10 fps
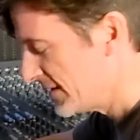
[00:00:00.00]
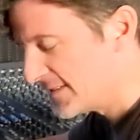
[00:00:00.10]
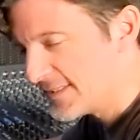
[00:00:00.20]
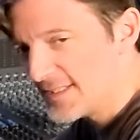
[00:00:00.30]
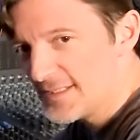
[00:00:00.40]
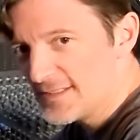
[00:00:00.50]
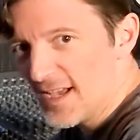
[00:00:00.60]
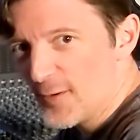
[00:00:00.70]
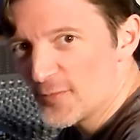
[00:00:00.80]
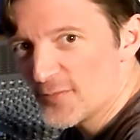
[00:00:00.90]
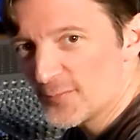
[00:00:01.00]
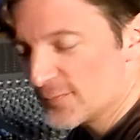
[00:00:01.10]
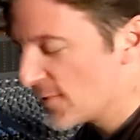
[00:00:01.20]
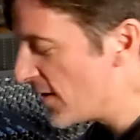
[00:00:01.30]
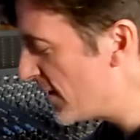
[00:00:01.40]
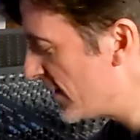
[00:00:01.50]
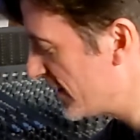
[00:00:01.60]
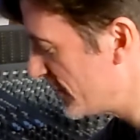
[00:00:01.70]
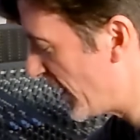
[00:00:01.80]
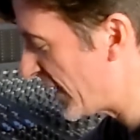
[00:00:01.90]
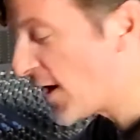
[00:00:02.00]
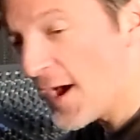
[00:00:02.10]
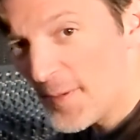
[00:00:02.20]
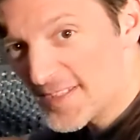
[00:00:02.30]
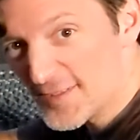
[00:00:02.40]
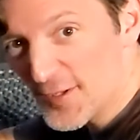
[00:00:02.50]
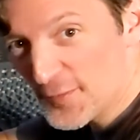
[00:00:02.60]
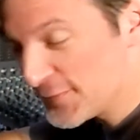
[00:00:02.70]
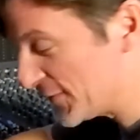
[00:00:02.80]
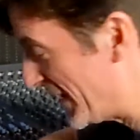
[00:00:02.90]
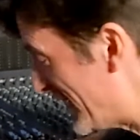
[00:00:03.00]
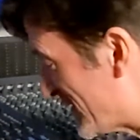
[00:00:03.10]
See, I was wrong, but I caught myself, so that's